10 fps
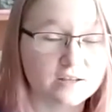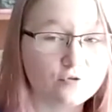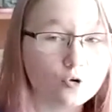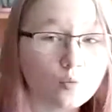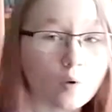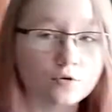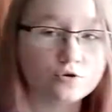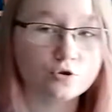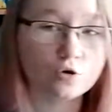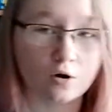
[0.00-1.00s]
If you
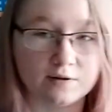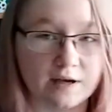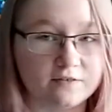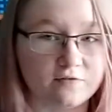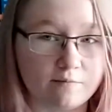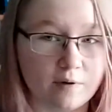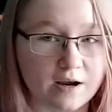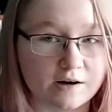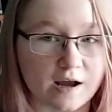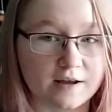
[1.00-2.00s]
want to collect
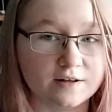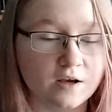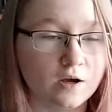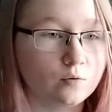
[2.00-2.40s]
Vampire Knight,